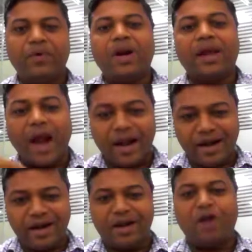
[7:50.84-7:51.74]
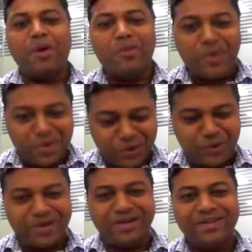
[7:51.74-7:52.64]
for a candidate or maybe a
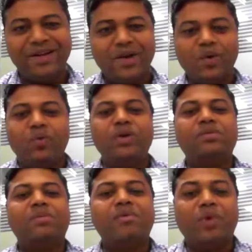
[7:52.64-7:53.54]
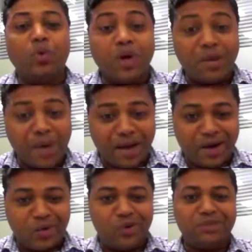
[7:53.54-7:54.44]
student who is from a rural
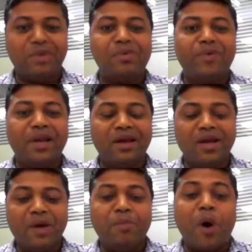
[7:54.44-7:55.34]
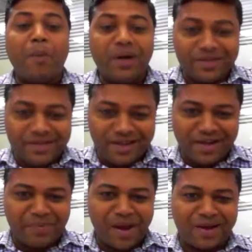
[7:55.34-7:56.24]
background, who is from a very
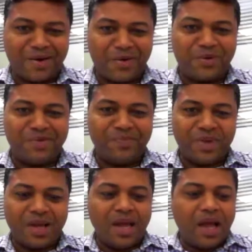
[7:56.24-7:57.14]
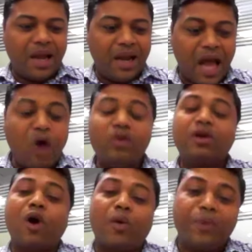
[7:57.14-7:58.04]
poverty-stricken background. Now
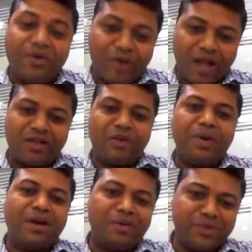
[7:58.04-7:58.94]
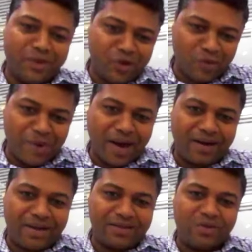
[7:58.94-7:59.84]
the corporate philanthropy comes into
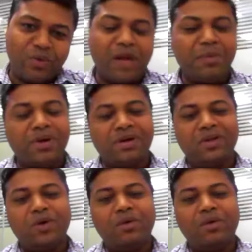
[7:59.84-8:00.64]
practice. Whatever